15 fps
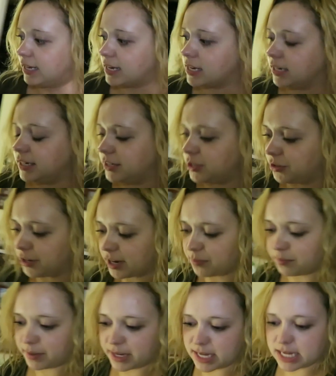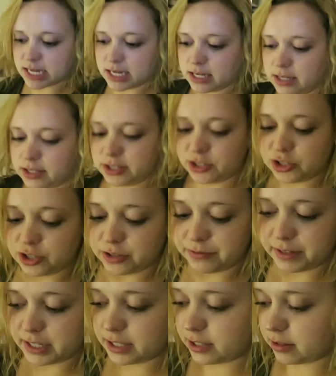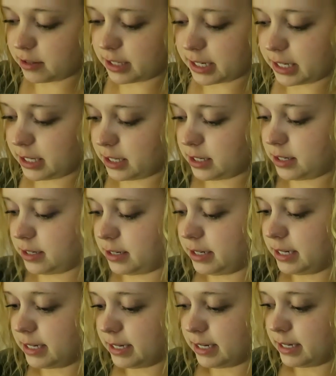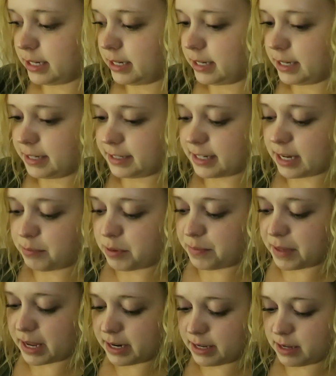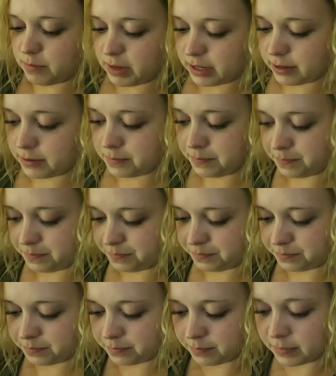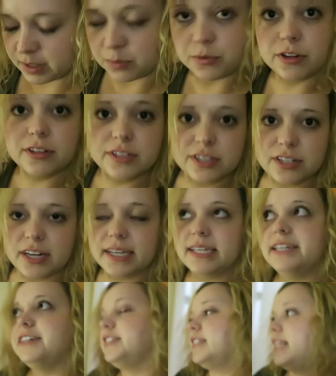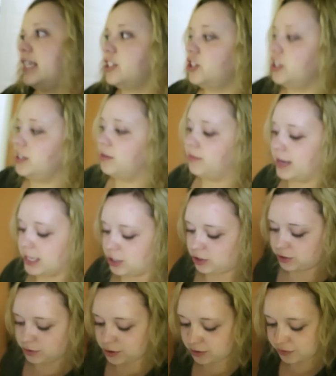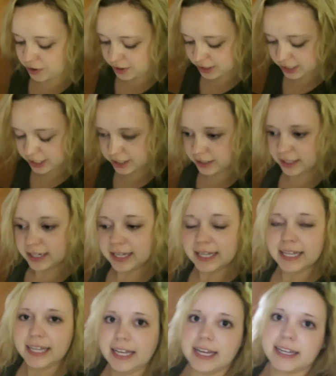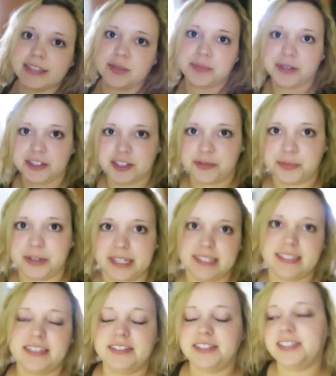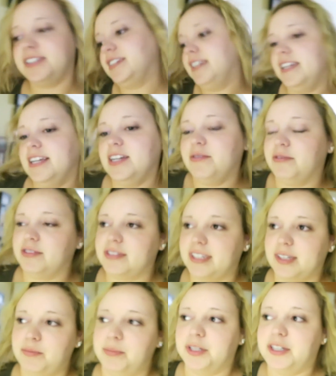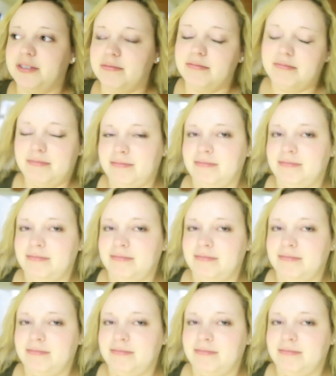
I need to grab my Surface so that I can type up that email. Brooklyn's not here today. She went to go volunteer at the Birds of Prey Center, which is like a bird